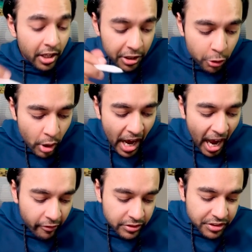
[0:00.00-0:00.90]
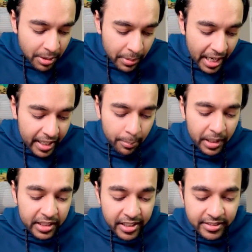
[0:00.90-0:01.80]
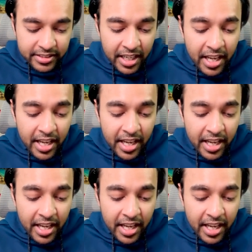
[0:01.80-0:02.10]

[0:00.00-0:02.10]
you have some getter methods